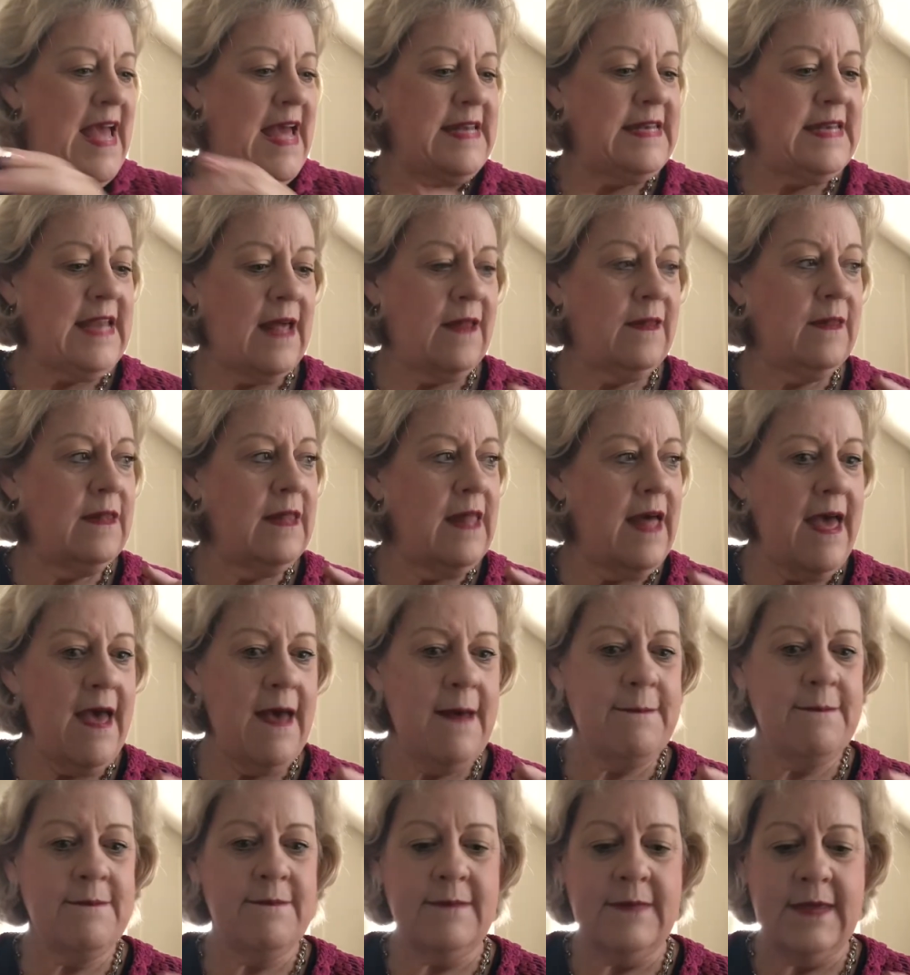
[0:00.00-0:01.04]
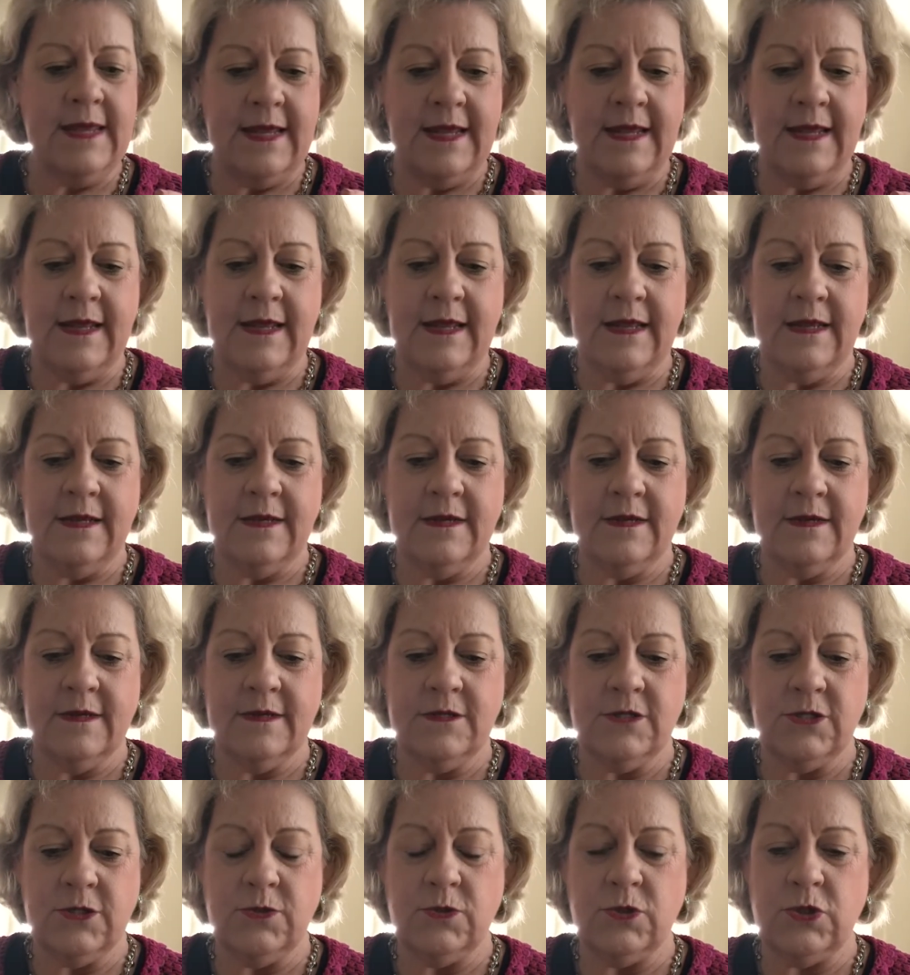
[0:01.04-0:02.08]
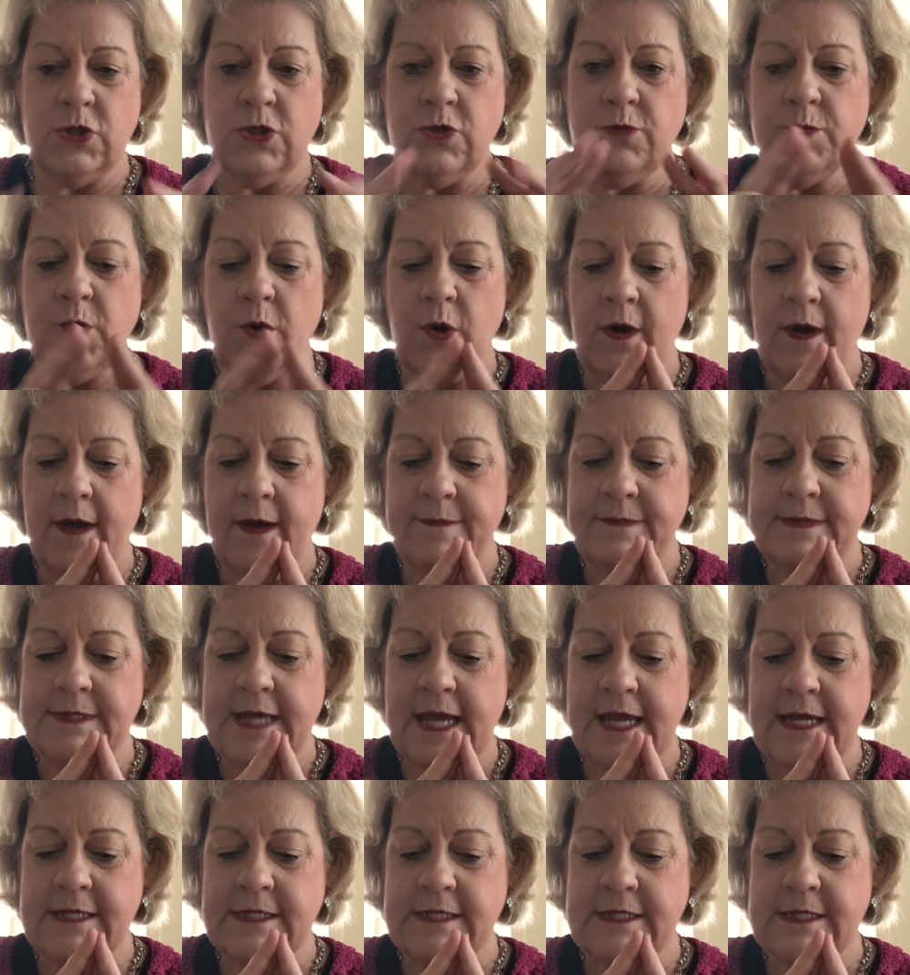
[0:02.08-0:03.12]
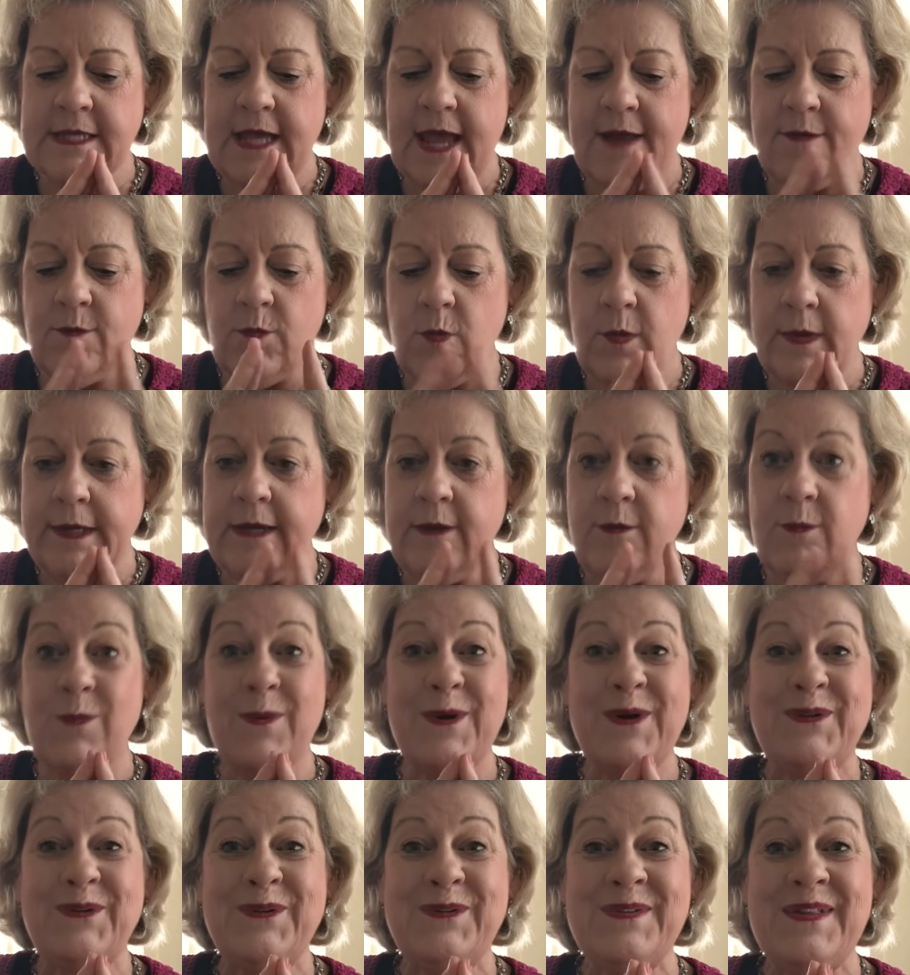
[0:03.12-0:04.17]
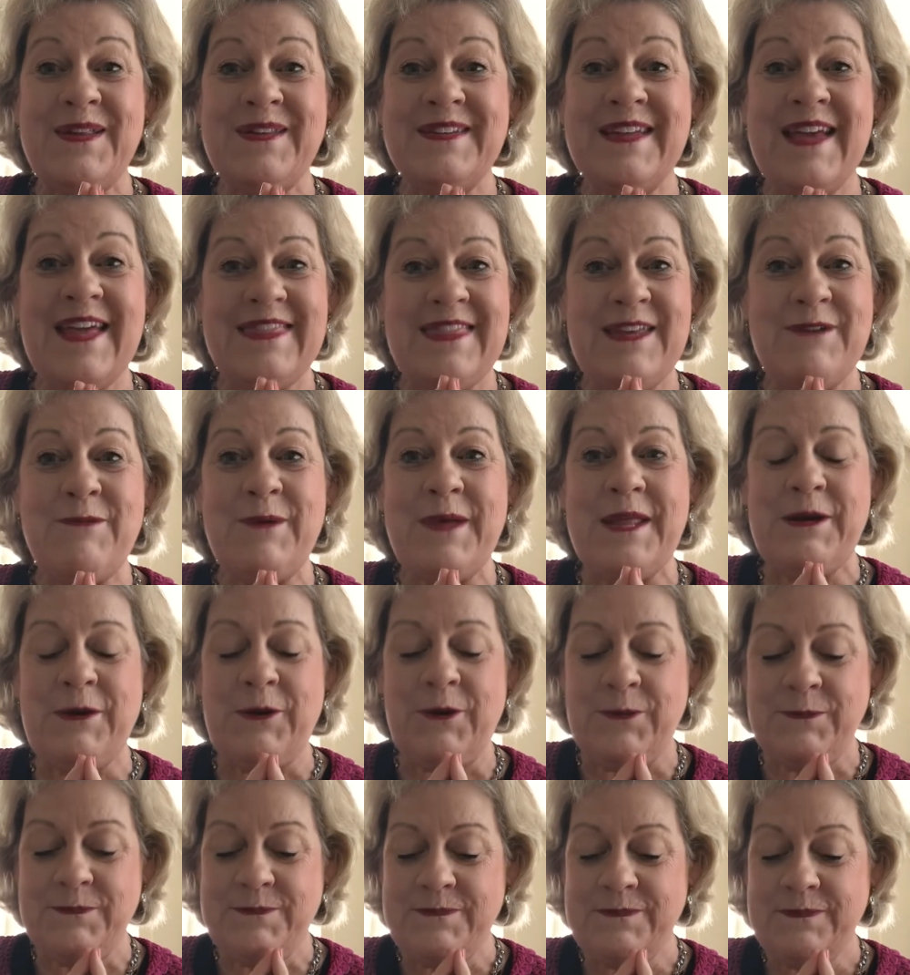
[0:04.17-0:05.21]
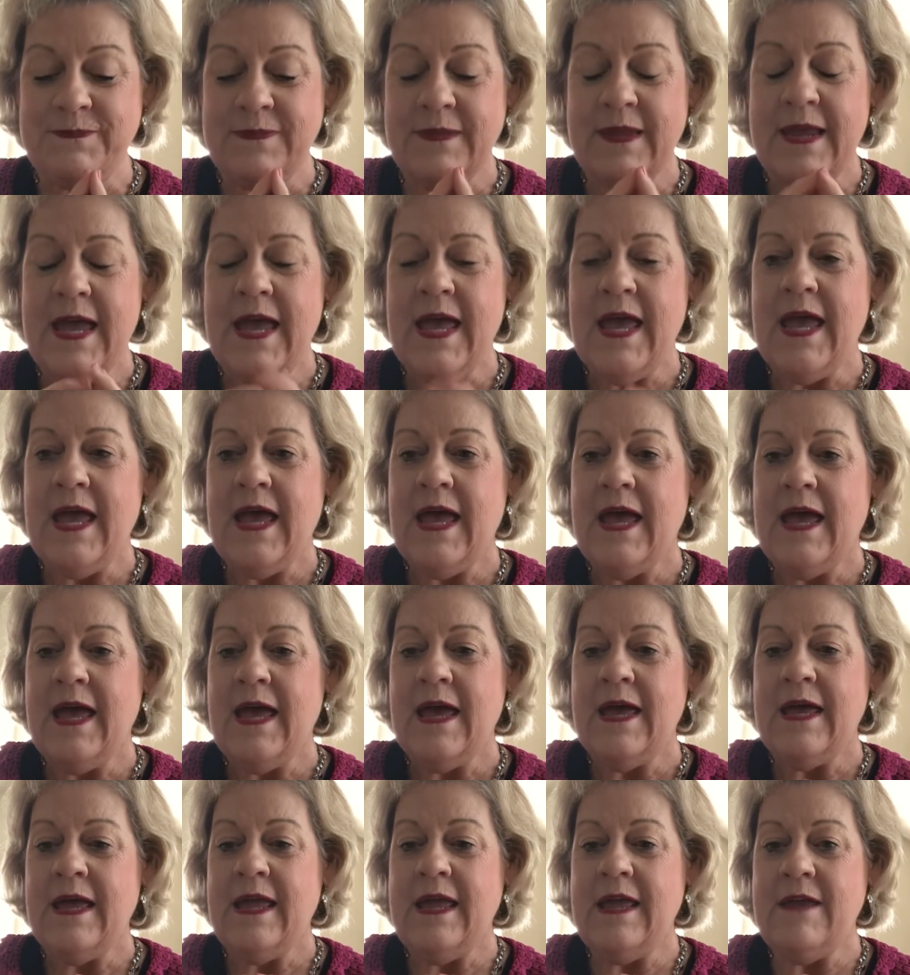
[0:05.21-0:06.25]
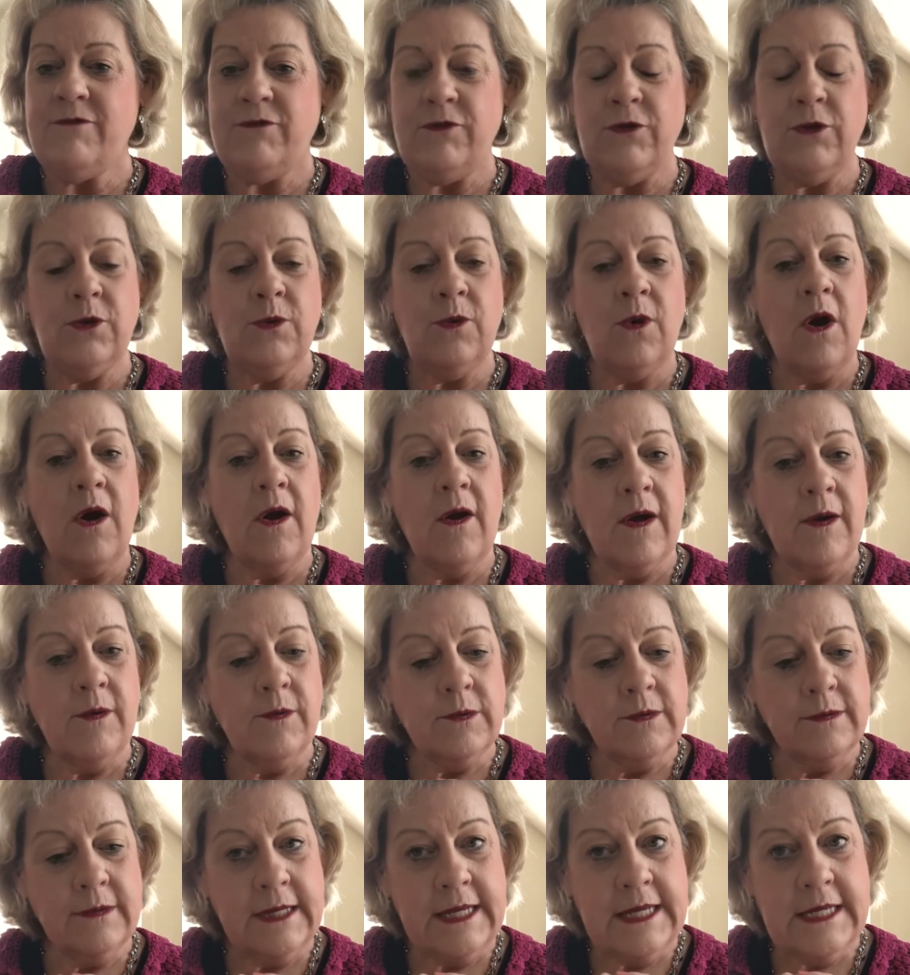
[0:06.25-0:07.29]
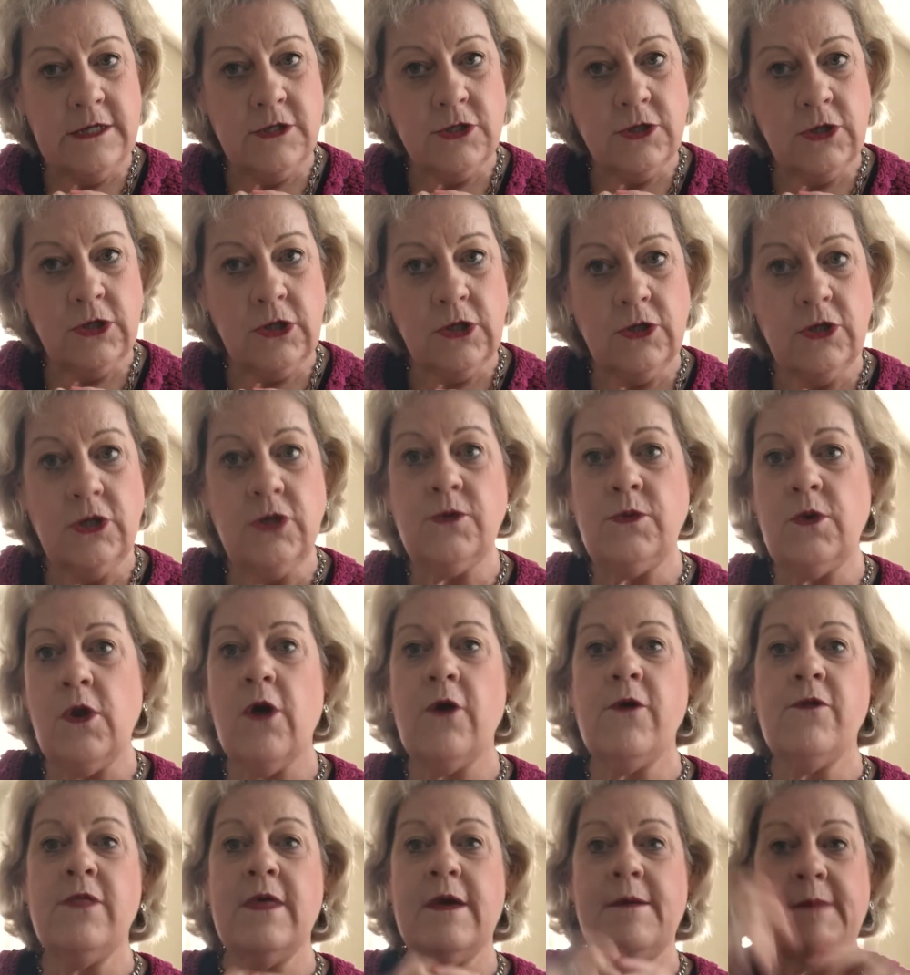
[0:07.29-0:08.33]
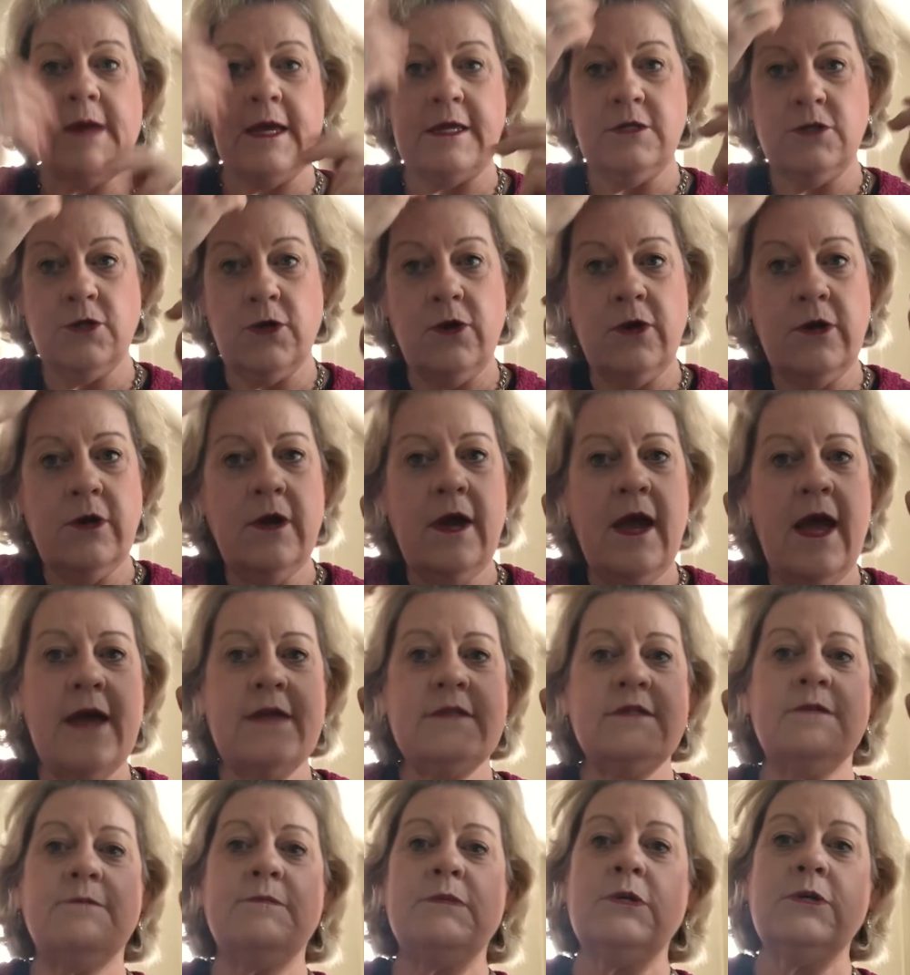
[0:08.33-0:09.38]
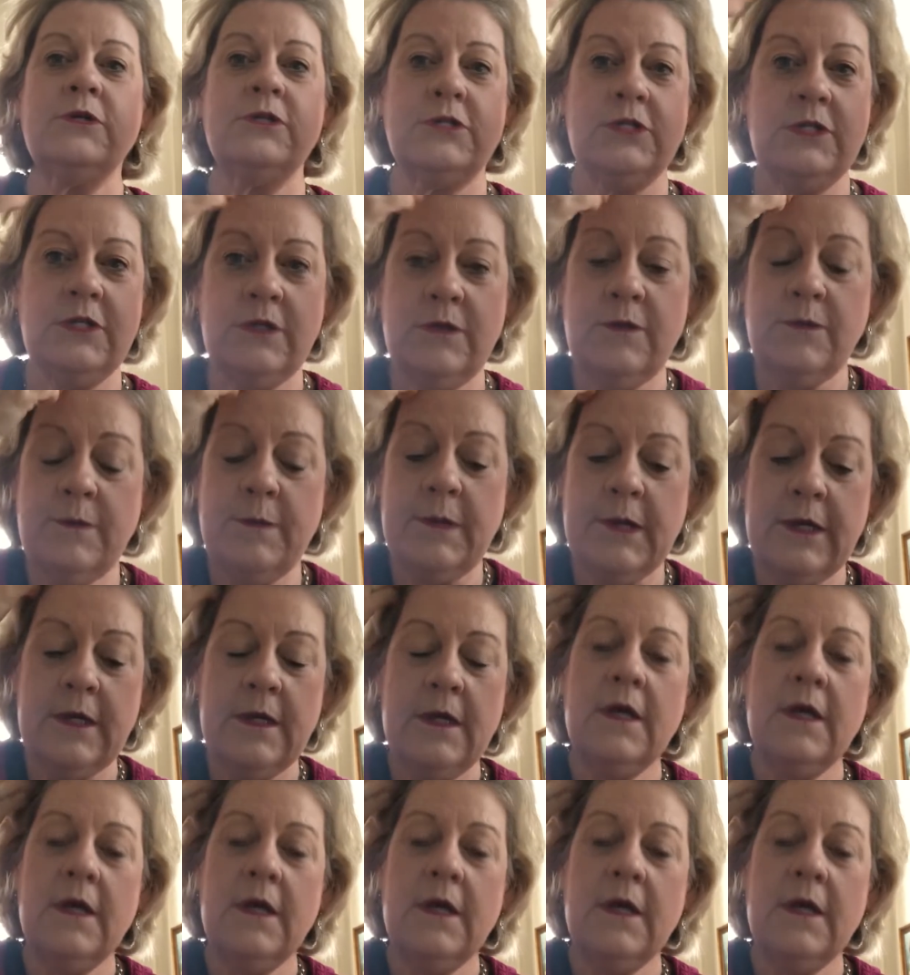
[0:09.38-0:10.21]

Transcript: Now let me do 2 more updates and we will get the winner. If you are a reader, you know that my daughter has a BookTube